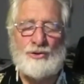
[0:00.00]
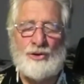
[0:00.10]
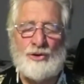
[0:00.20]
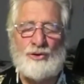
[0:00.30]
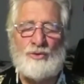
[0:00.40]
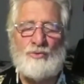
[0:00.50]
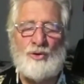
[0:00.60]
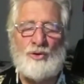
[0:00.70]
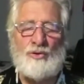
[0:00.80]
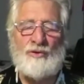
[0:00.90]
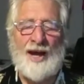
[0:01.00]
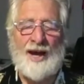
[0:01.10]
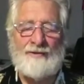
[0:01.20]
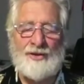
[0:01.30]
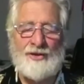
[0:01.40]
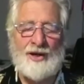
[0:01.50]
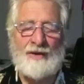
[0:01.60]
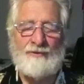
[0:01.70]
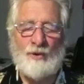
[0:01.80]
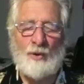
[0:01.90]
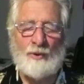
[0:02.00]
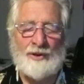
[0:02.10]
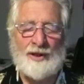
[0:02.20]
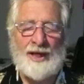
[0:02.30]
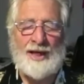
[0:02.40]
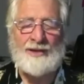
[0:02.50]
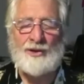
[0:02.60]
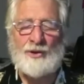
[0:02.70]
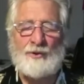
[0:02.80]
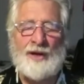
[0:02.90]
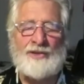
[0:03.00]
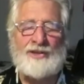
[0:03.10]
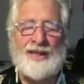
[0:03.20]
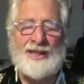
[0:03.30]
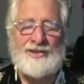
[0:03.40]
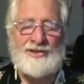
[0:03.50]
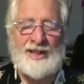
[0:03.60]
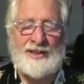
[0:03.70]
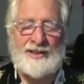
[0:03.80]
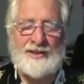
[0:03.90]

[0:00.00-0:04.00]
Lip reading: to move everything forward in the direction that is needed